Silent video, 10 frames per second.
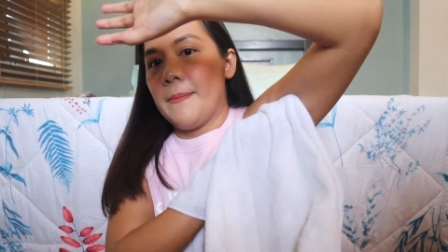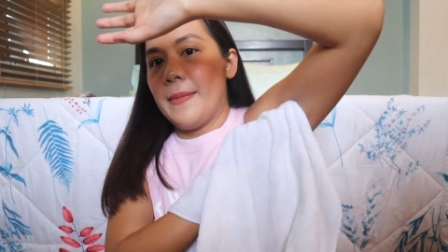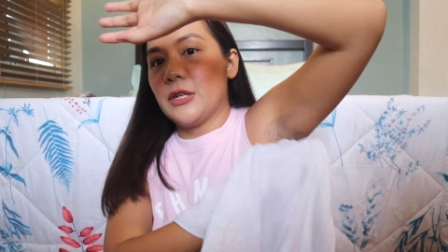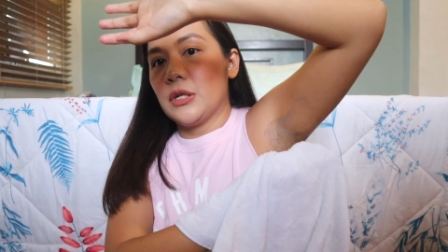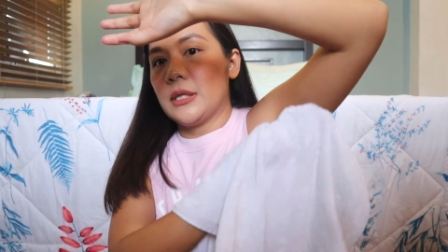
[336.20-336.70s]

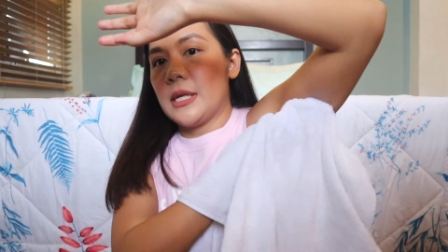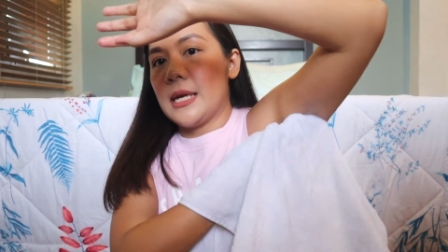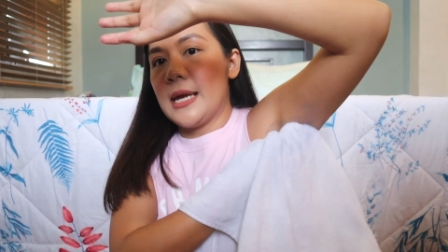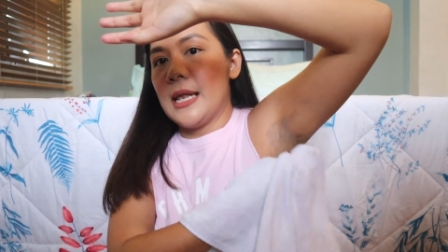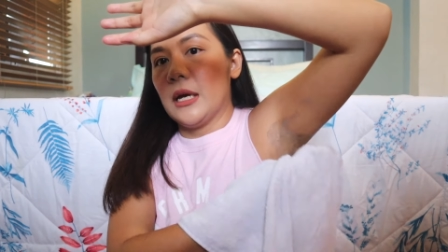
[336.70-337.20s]
Medyo
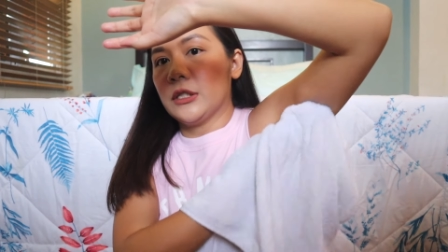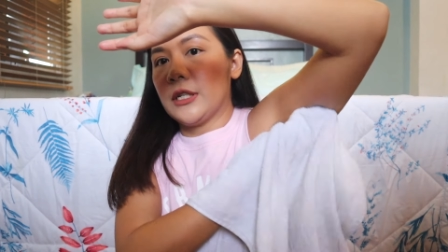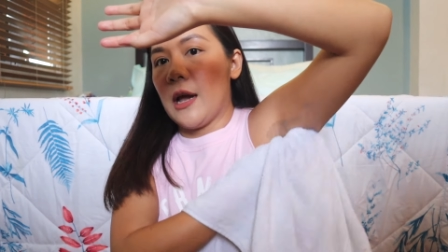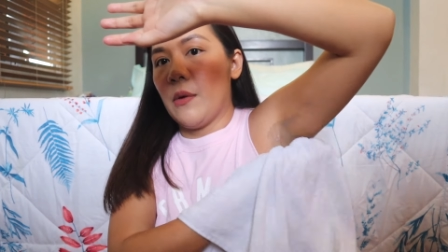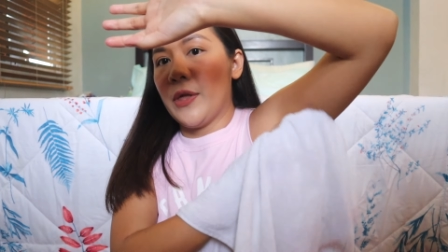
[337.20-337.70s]
sticky lang
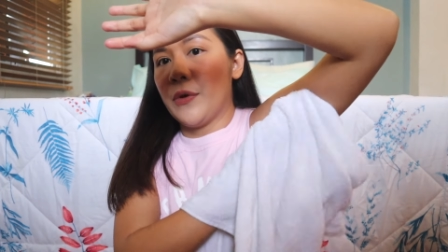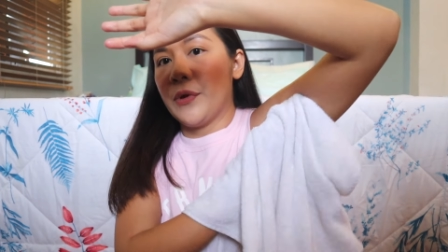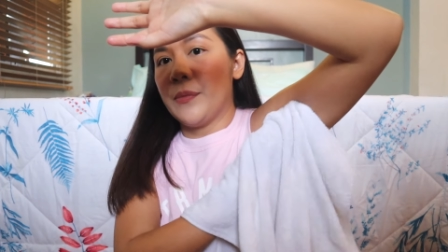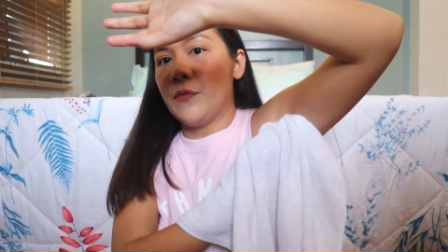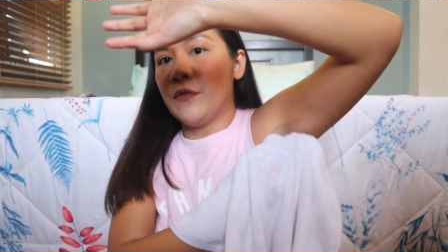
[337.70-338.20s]
siya when you
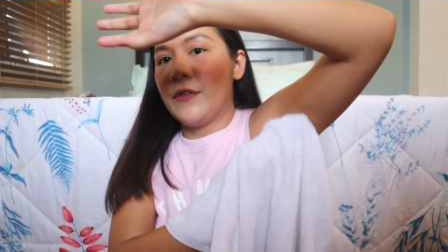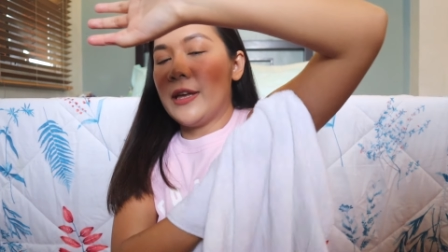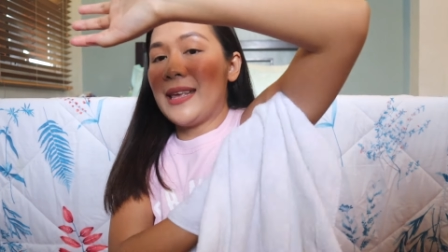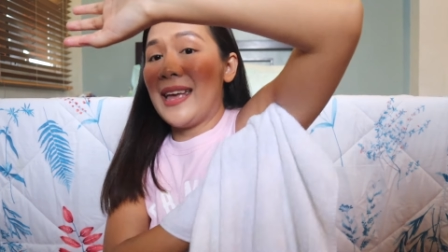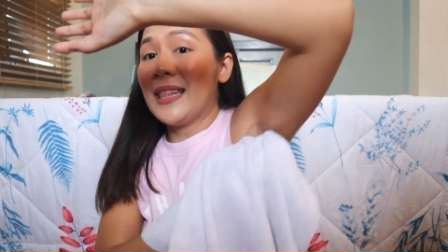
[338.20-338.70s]
remove
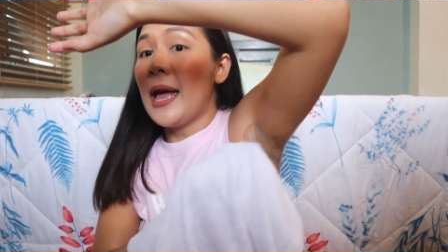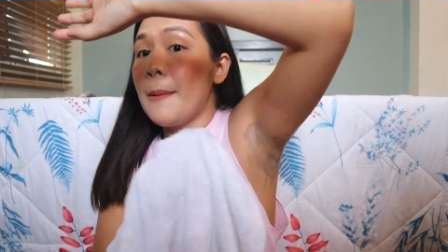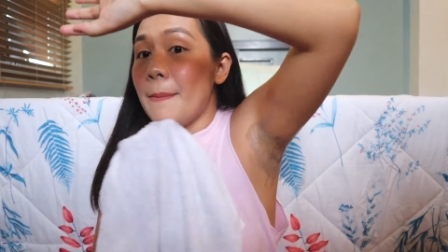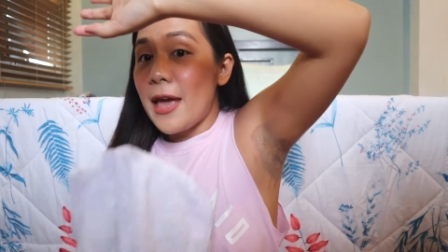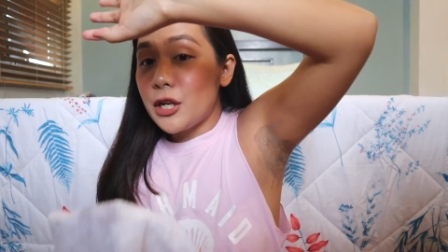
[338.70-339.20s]
it and
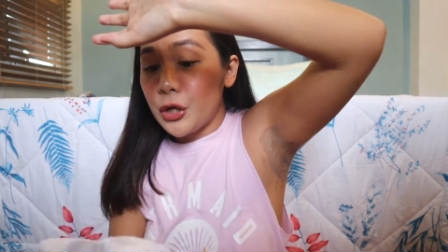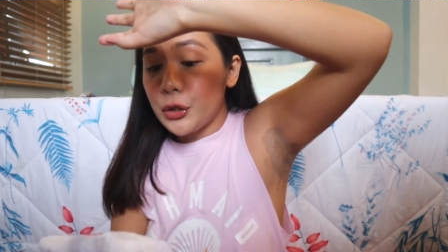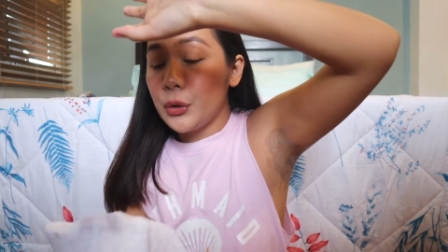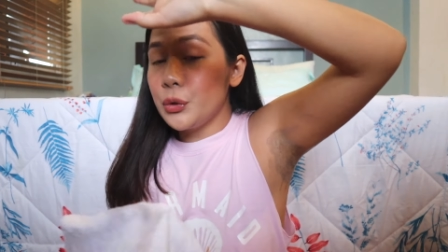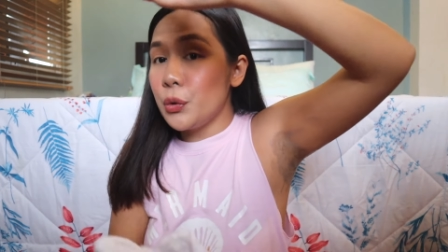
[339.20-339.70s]
make sure
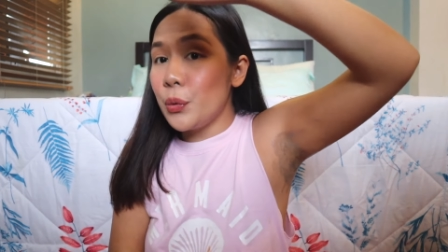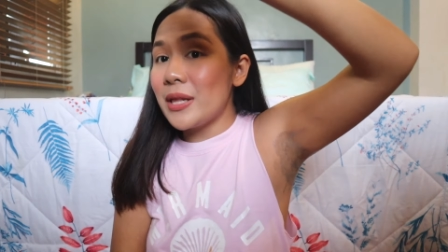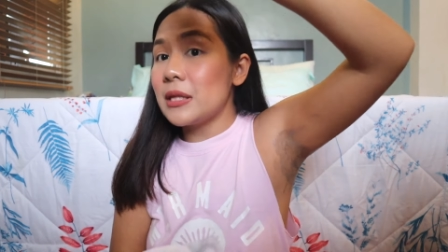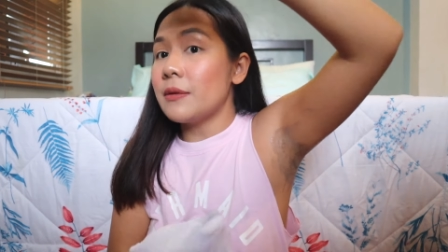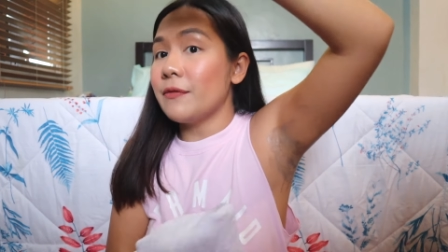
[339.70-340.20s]
to do
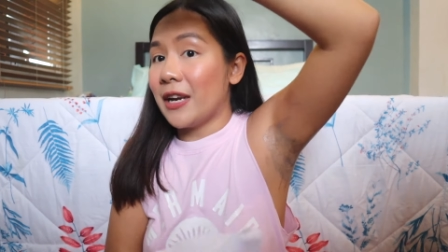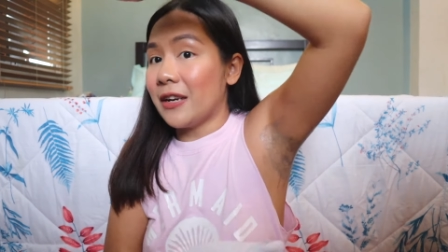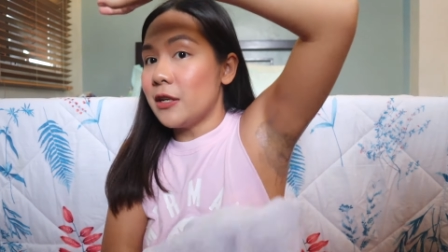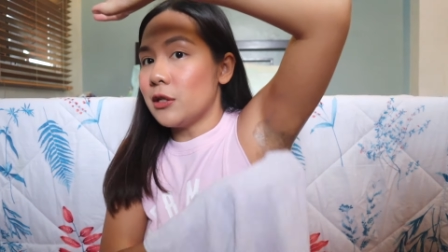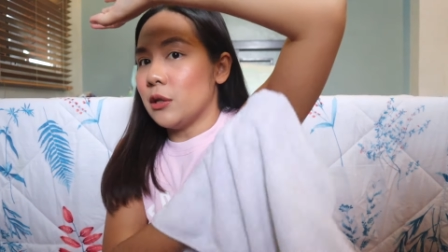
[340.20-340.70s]
it
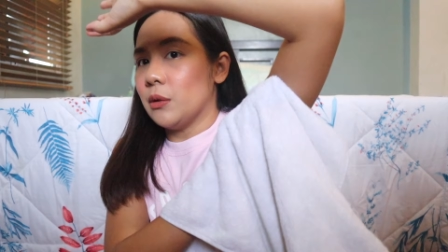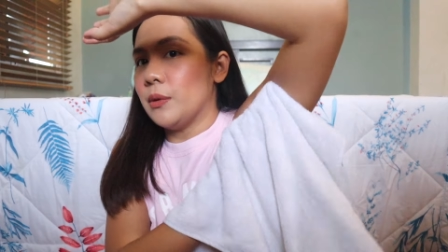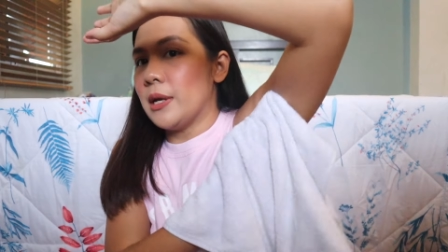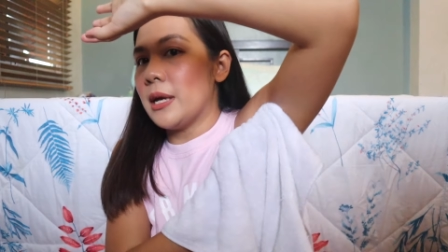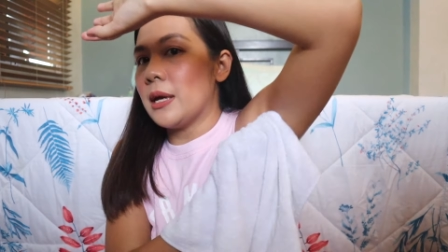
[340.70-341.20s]
very
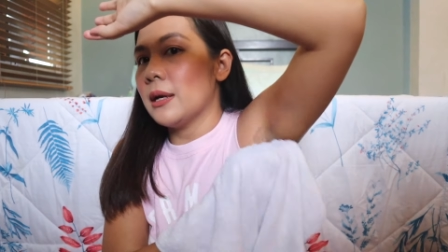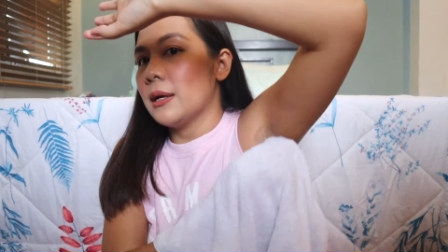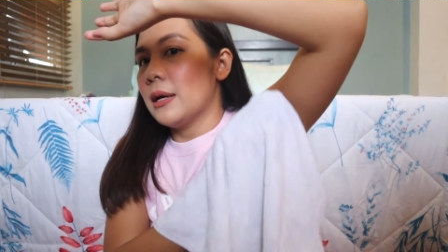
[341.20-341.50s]
slowly.